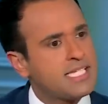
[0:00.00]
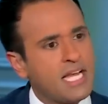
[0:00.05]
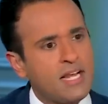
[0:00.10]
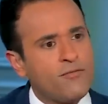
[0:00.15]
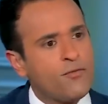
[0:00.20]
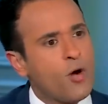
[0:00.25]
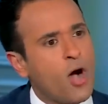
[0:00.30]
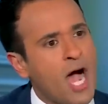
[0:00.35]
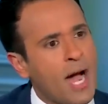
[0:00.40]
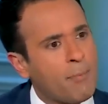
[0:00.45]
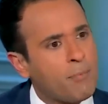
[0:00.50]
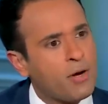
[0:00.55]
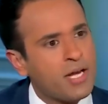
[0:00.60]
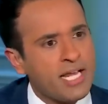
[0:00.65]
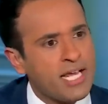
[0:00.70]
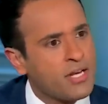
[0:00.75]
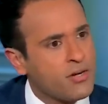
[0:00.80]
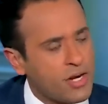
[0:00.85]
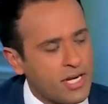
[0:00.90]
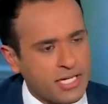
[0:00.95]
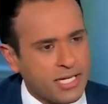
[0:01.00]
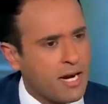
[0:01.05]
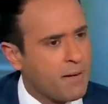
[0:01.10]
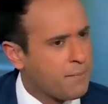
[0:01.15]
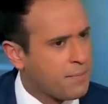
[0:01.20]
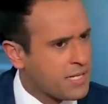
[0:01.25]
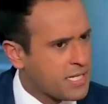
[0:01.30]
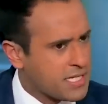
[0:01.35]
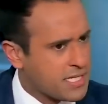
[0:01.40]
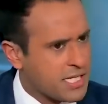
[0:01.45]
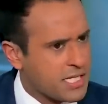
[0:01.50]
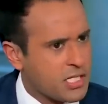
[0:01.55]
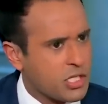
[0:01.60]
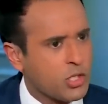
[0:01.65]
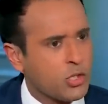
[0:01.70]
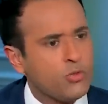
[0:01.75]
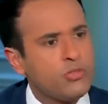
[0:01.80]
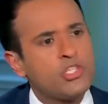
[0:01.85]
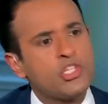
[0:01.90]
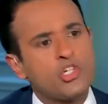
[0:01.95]
Said if you operate internet companies, this
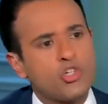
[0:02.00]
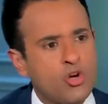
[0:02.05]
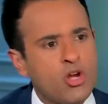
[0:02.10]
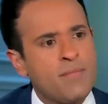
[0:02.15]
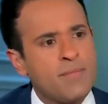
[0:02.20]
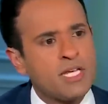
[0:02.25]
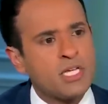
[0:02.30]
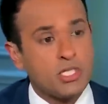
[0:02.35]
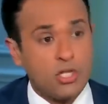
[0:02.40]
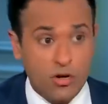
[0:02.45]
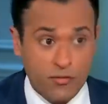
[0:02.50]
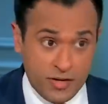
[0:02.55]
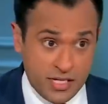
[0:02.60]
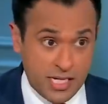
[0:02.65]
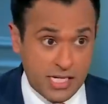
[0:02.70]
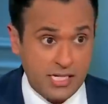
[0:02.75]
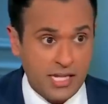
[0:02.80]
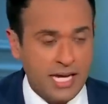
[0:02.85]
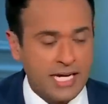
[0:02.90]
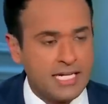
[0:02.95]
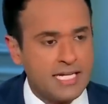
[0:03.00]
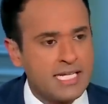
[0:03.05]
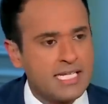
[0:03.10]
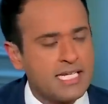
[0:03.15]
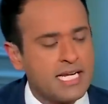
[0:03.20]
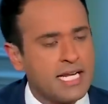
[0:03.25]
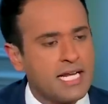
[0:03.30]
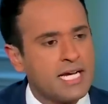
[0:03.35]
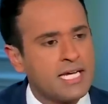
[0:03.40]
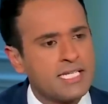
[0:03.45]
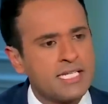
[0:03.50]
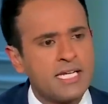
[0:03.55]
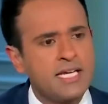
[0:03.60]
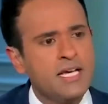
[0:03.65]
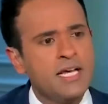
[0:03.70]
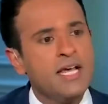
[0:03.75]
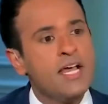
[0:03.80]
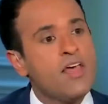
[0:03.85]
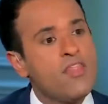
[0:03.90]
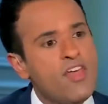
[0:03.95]
includes streaming services like Disney does,
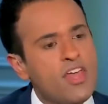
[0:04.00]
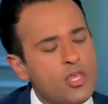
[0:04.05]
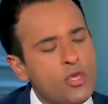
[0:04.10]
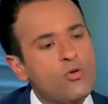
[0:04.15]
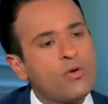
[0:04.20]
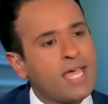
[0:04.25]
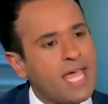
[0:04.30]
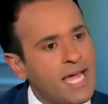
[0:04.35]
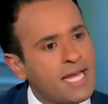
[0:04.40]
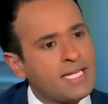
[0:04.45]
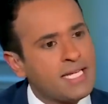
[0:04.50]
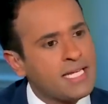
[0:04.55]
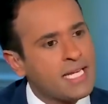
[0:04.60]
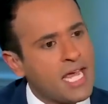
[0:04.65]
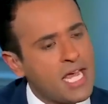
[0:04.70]
that you can't